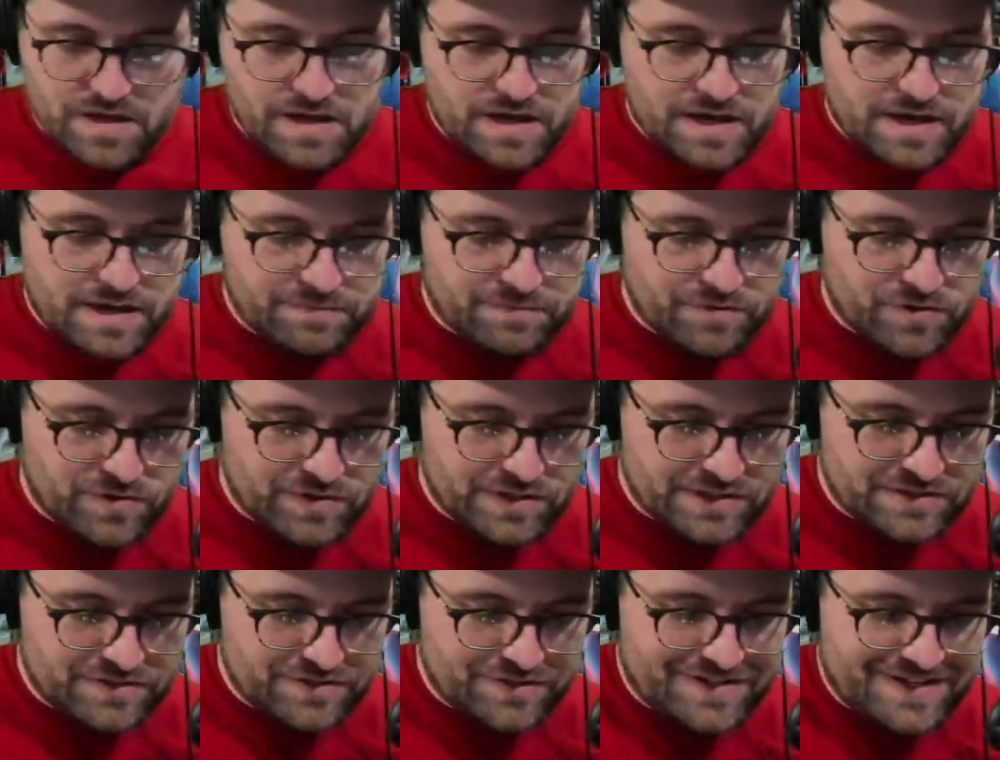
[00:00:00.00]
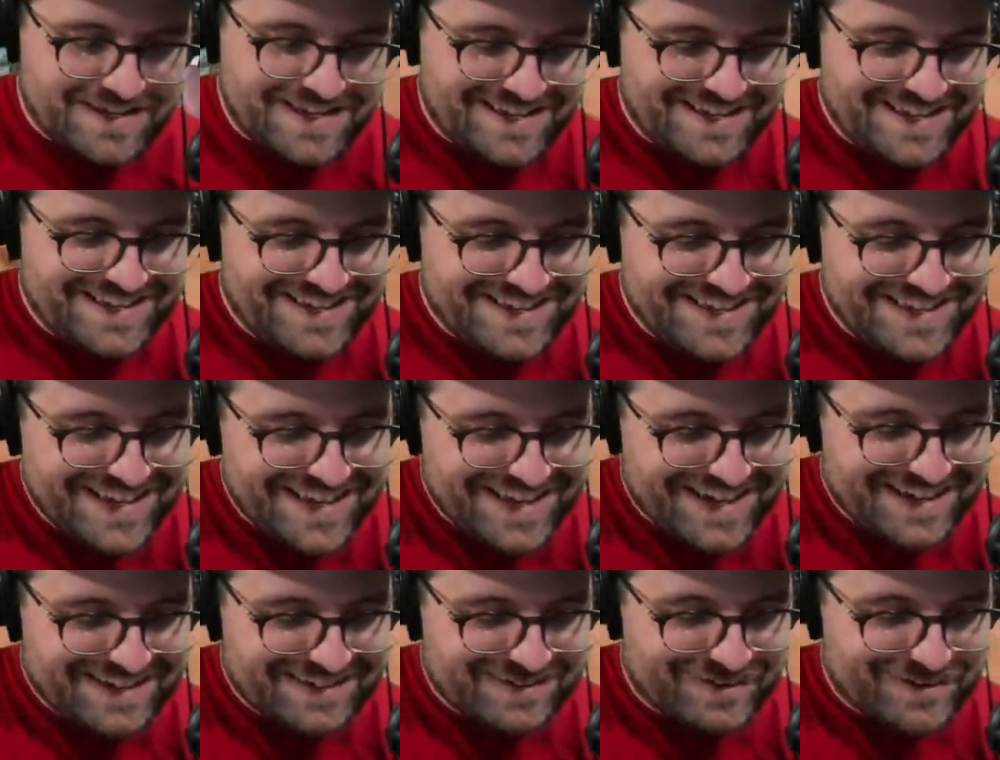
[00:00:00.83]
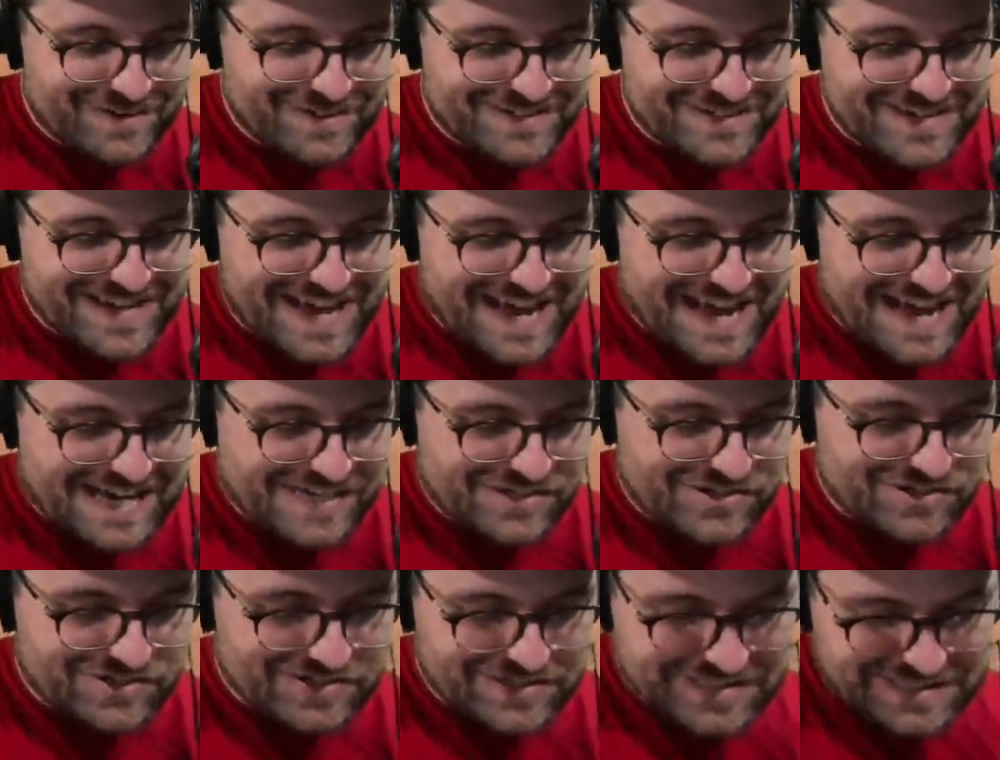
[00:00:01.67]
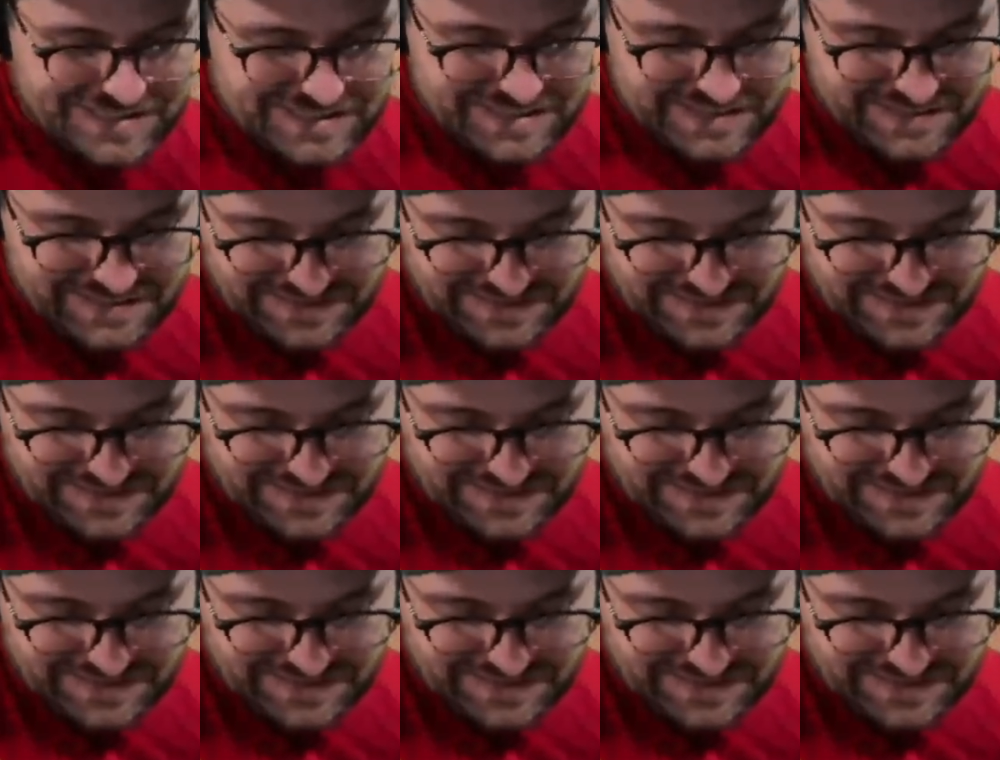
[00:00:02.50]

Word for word: I'm going to actually